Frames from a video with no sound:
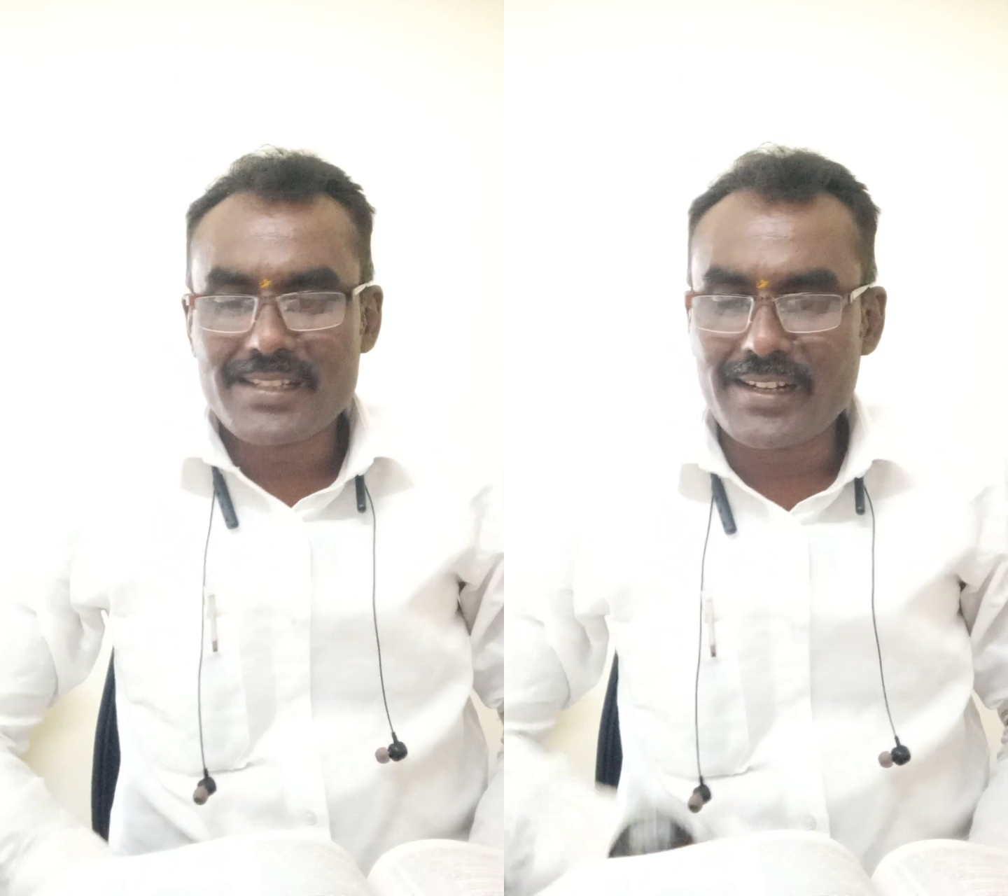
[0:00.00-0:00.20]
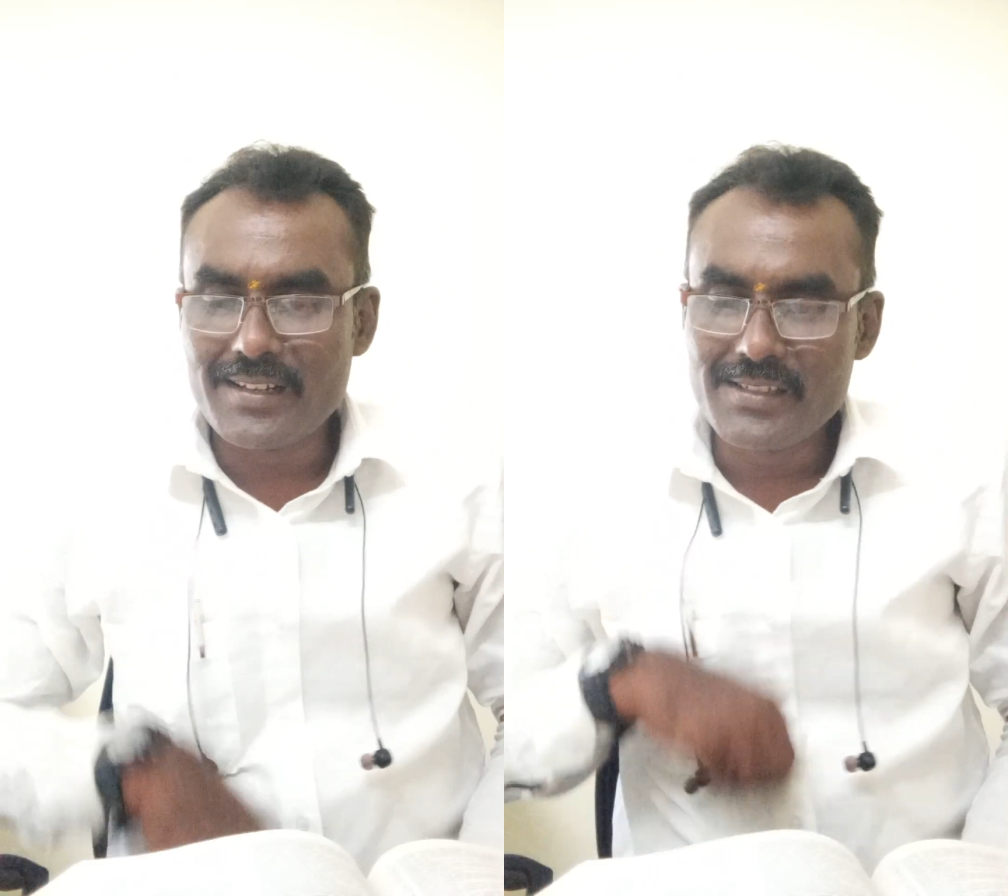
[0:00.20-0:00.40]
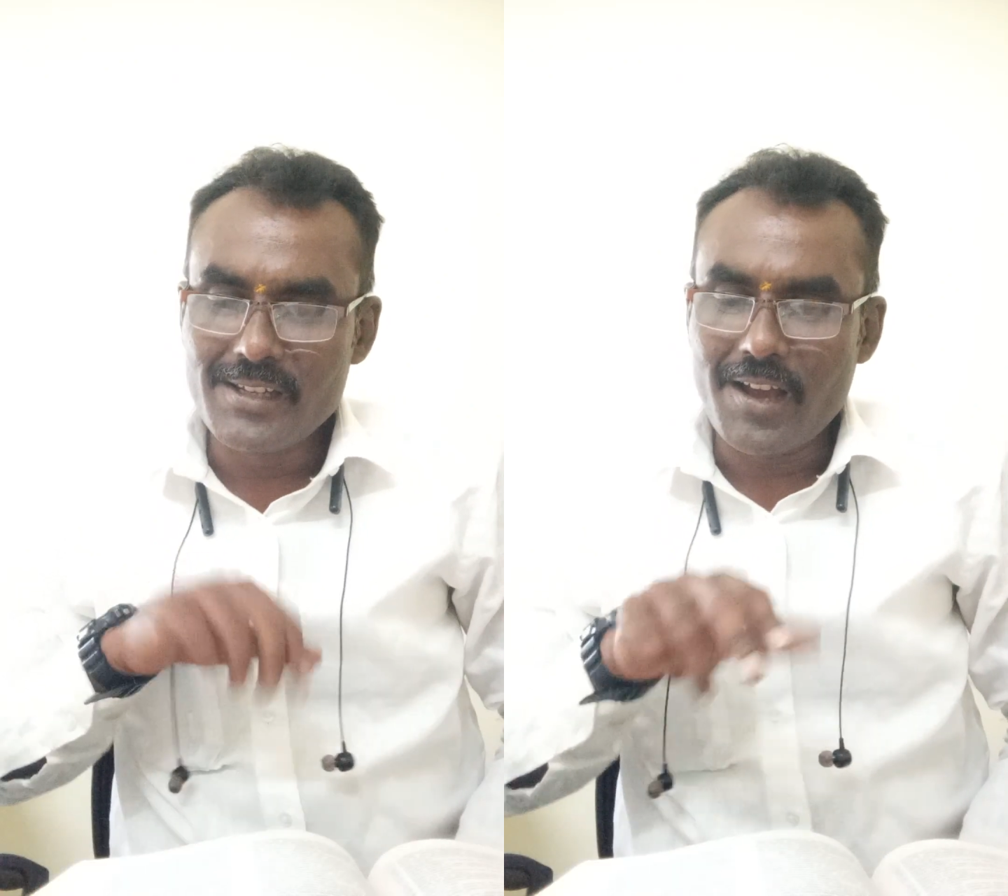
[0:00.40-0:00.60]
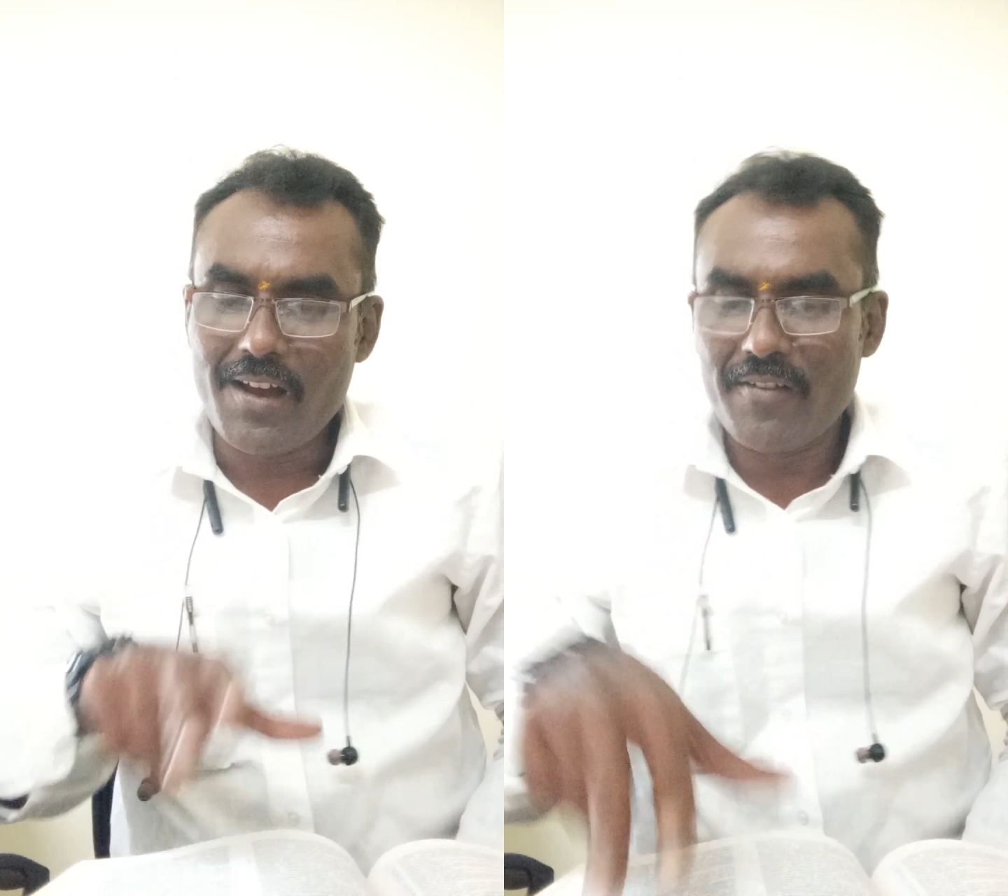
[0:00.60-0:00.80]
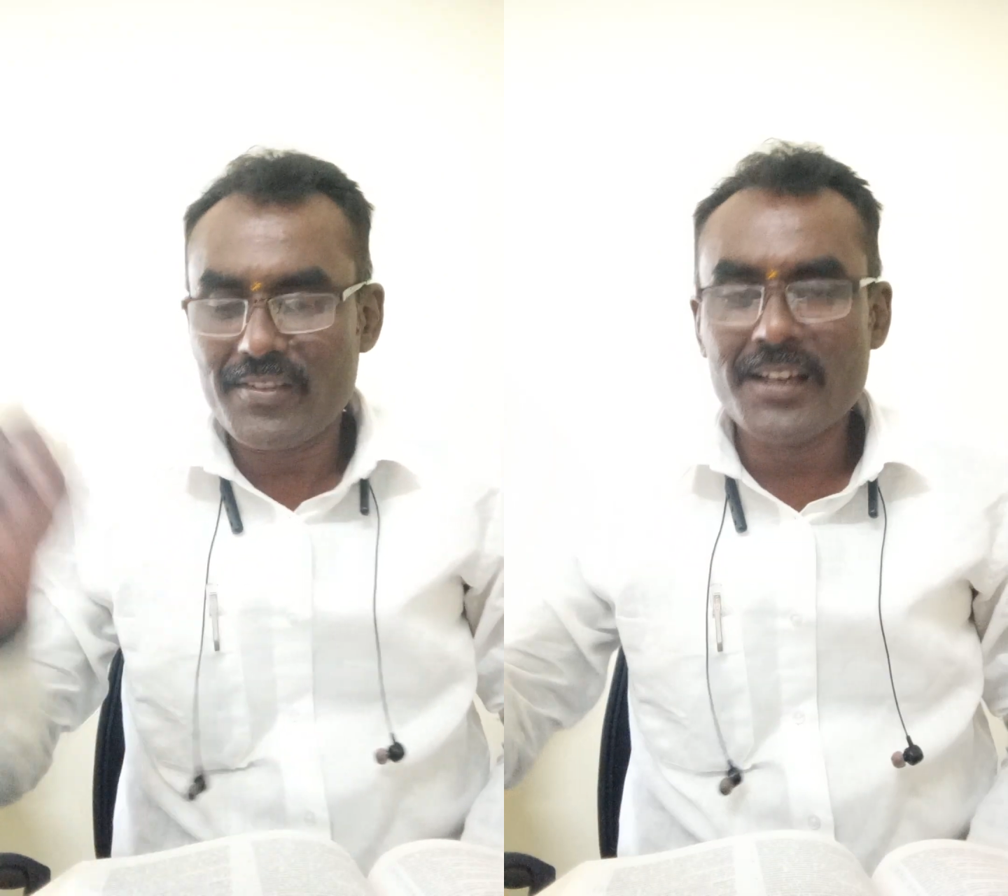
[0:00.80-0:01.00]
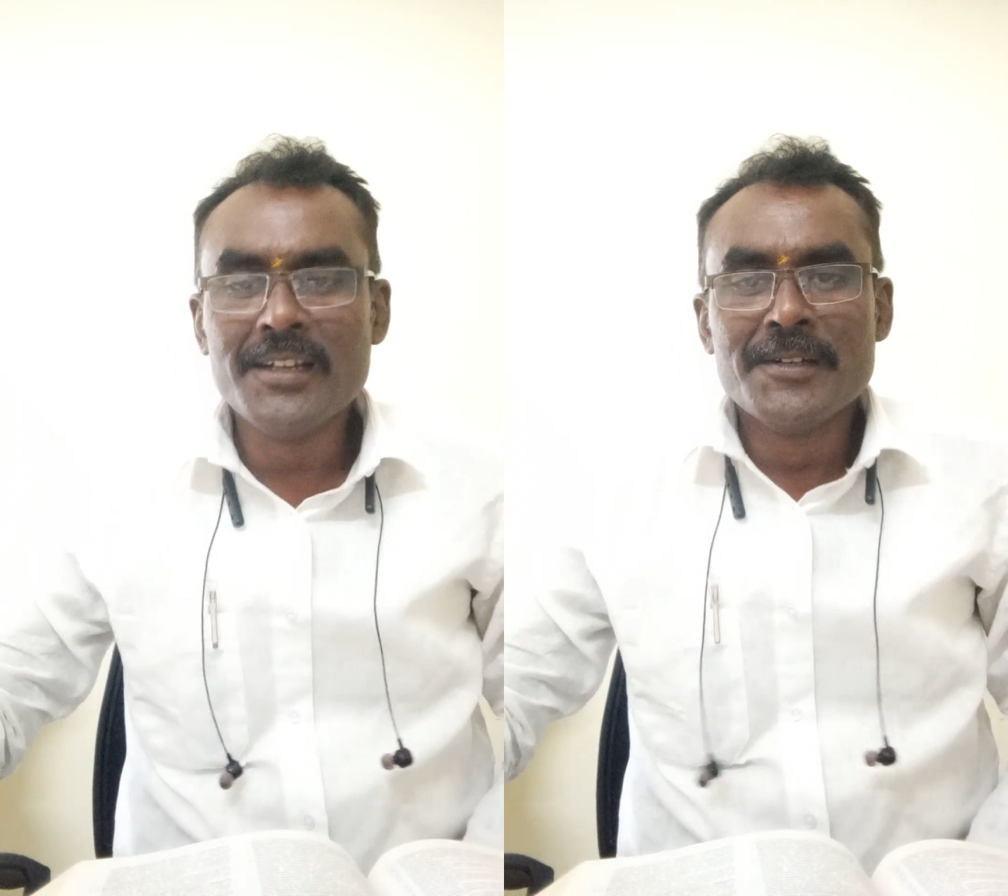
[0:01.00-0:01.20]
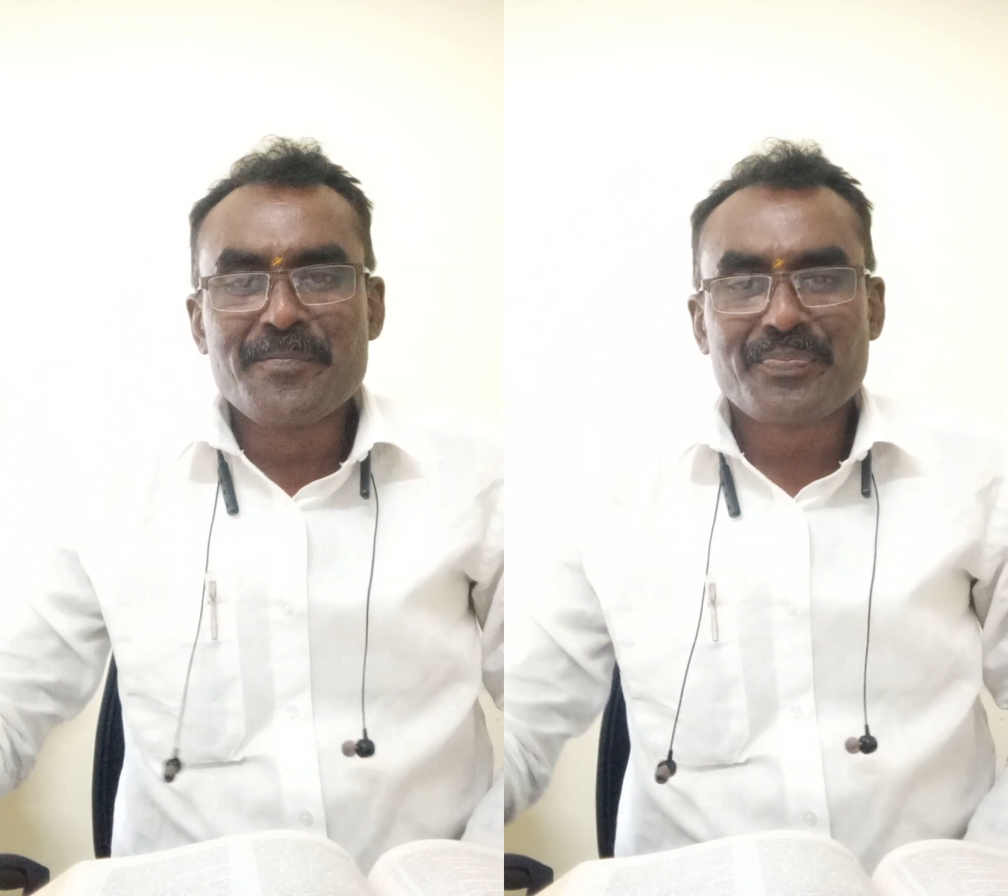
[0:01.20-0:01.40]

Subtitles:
strategy of the